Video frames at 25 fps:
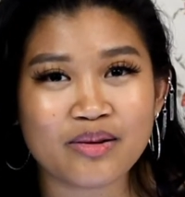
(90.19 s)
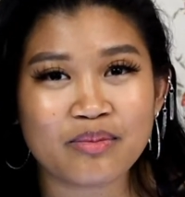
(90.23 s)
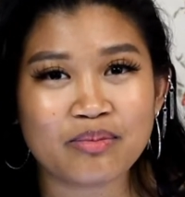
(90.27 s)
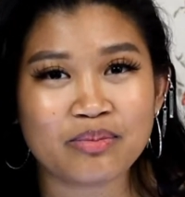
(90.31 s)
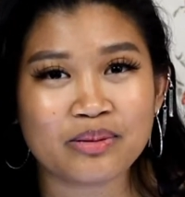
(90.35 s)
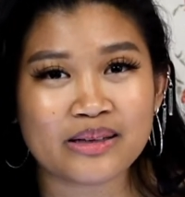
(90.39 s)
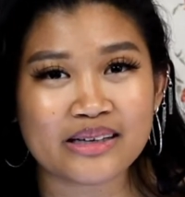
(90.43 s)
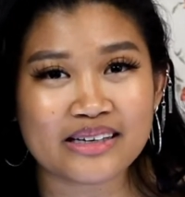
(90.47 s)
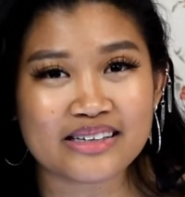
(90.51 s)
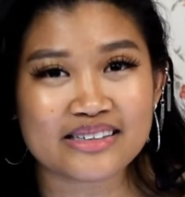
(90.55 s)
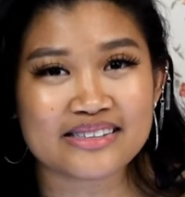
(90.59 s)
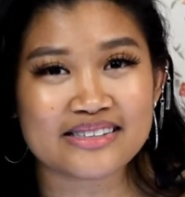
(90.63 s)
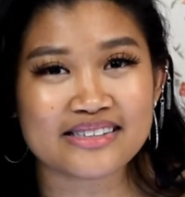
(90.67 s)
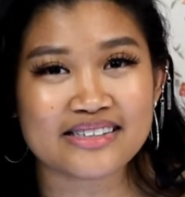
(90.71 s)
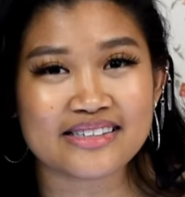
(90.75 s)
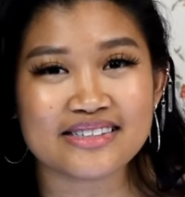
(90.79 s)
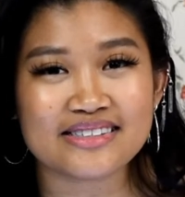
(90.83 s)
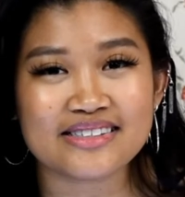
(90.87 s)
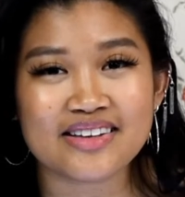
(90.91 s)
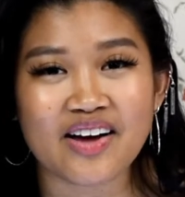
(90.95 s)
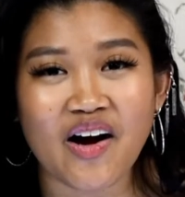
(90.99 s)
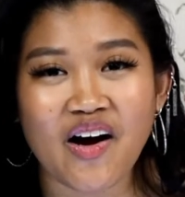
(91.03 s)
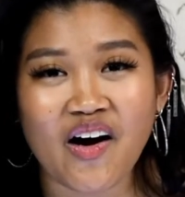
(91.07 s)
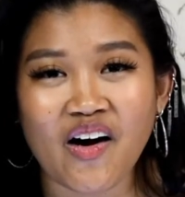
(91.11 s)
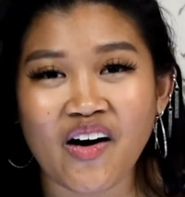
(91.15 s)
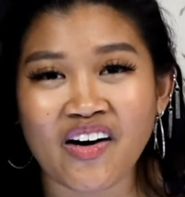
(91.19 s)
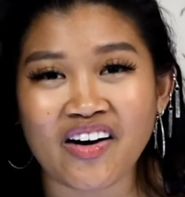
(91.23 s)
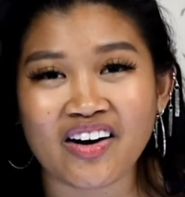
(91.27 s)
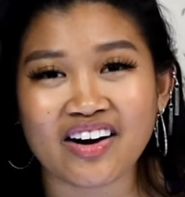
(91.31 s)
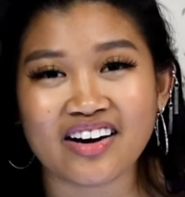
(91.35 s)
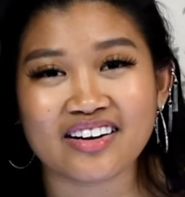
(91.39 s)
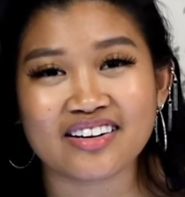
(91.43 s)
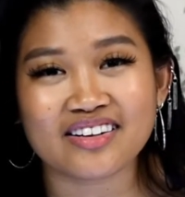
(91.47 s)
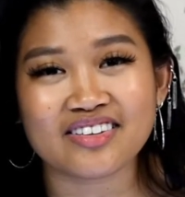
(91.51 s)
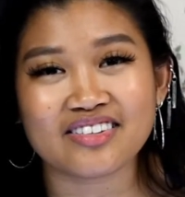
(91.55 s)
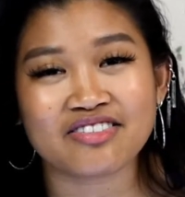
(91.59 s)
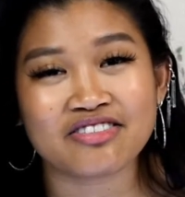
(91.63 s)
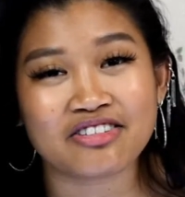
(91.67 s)
Places
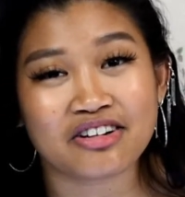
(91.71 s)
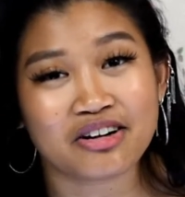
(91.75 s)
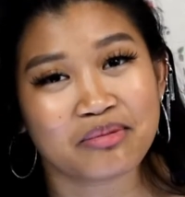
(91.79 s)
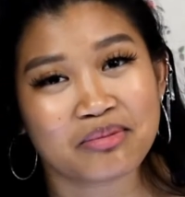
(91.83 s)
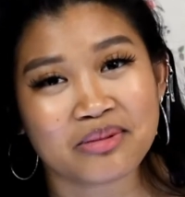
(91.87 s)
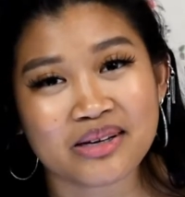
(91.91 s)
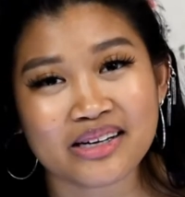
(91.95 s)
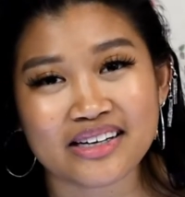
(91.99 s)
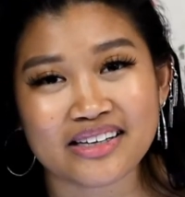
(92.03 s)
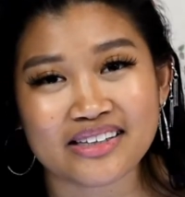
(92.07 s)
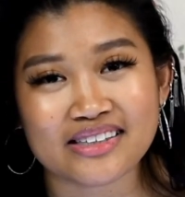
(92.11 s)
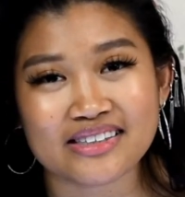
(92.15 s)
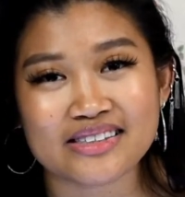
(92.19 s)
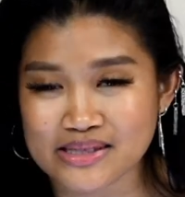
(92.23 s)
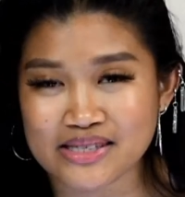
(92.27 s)
aren't for me,